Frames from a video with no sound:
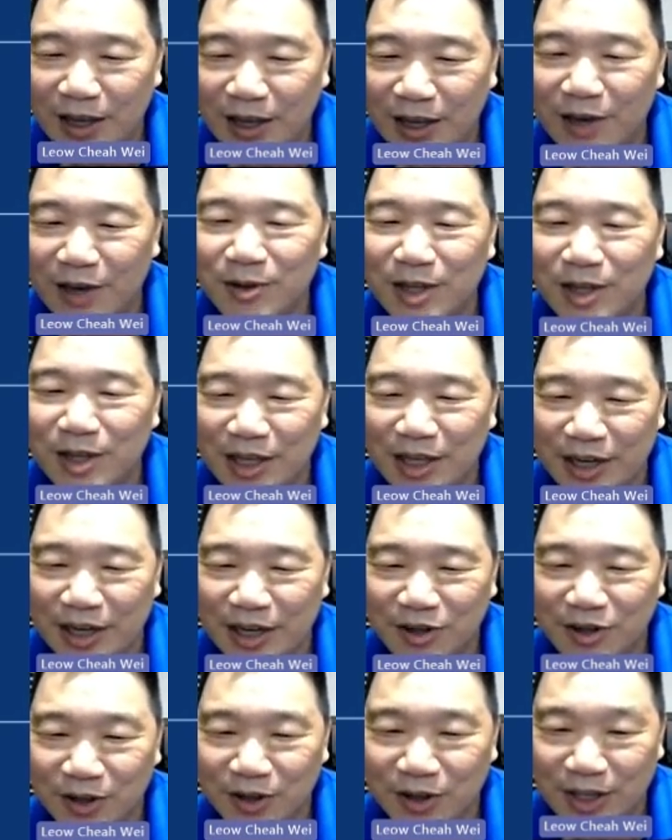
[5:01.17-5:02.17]
kill the
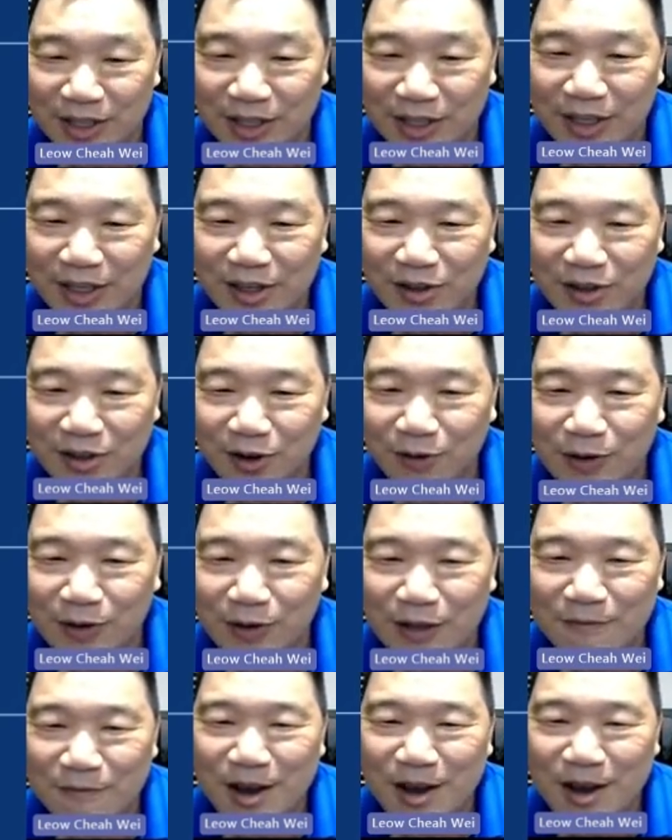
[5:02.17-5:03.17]
electronics. So
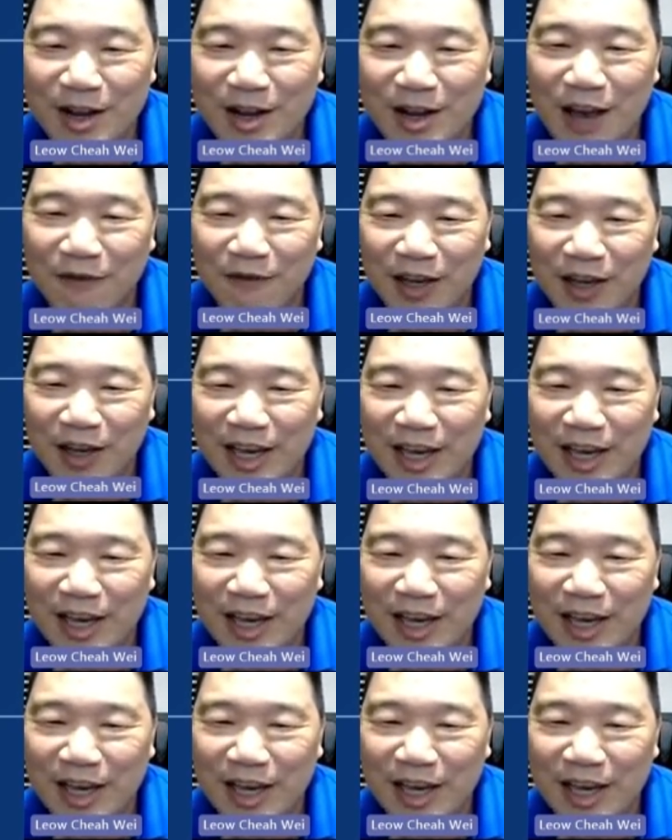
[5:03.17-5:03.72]
we typically have a